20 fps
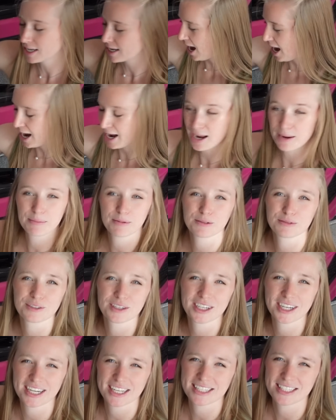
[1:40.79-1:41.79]
I prefer
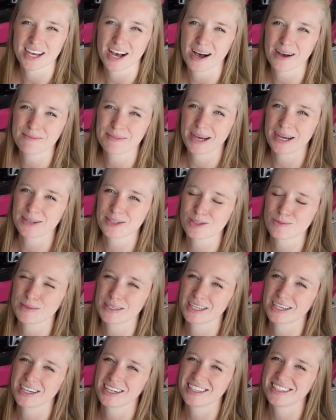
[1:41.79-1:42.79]
getting top mounts
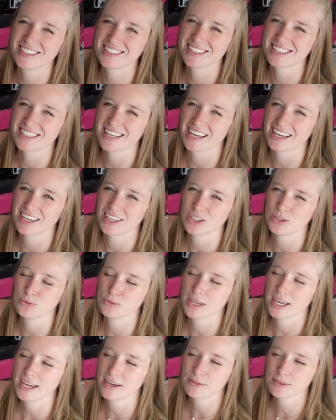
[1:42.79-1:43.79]
because you
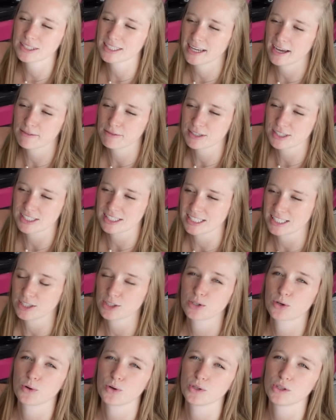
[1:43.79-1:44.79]
can't really ever see your
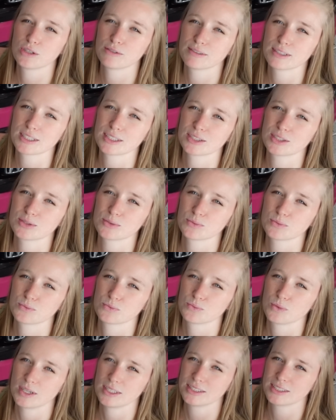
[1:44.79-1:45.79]
coilovers
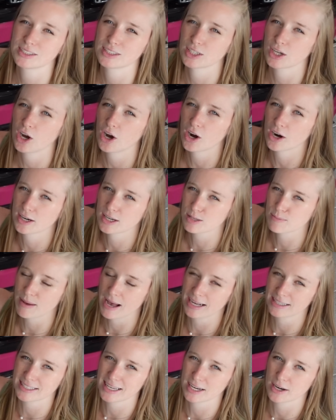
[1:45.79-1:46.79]
once the car is
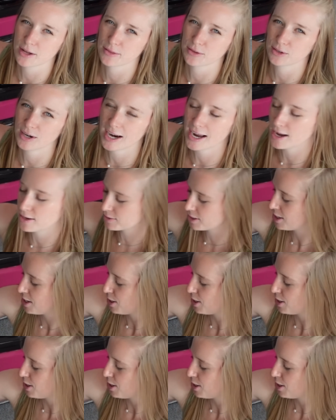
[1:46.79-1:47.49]
back down on the ground.